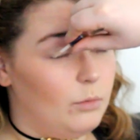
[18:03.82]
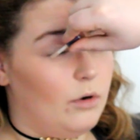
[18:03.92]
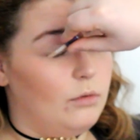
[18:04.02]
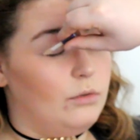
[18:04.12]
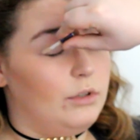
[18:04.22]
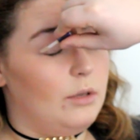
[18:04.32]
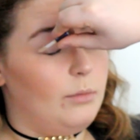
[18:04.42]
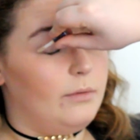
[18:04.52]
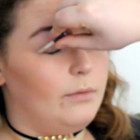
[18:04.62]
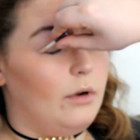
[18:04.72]
the wall, don't
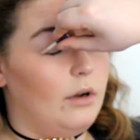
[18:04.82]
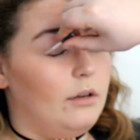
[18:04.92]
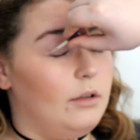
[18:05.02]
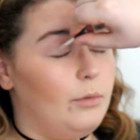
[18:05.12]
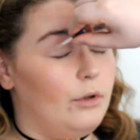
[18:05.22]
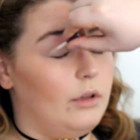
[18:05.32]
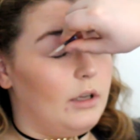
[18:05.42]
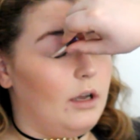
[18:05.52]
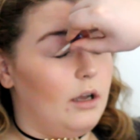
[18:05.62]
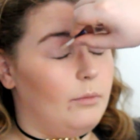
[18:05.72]
you, before you put
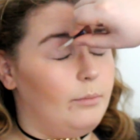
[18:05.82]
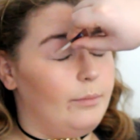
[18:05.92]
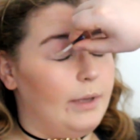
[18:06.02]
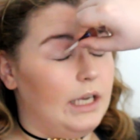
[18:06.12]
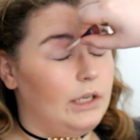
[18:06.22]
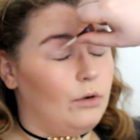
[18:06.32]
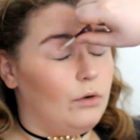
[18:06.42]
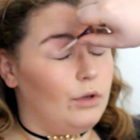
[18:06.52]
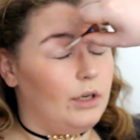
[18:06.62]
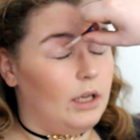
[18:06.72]
like a paint
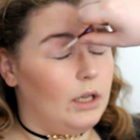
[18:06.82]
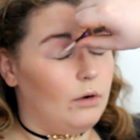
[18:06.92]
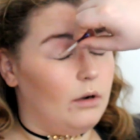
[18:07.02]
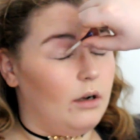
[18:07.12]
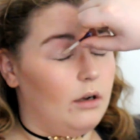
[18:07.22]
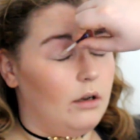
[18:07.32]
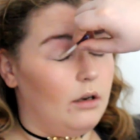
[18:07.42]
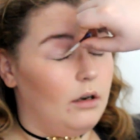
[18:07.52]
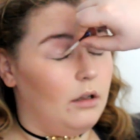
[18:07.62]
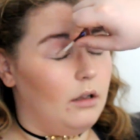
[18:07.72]
on it or
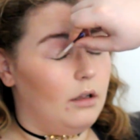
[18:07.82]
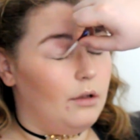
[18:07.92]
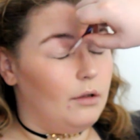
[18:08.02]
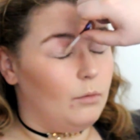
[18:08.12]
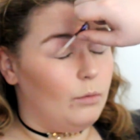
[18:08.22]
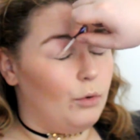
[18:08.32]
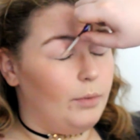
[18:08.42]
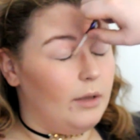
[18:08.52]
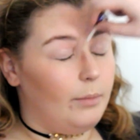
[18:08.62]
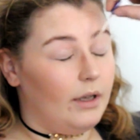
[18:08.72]

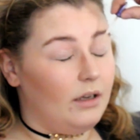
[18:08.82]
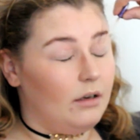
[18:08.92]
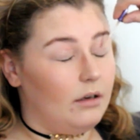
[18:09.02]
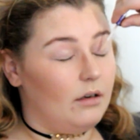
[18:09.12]
wallpaper?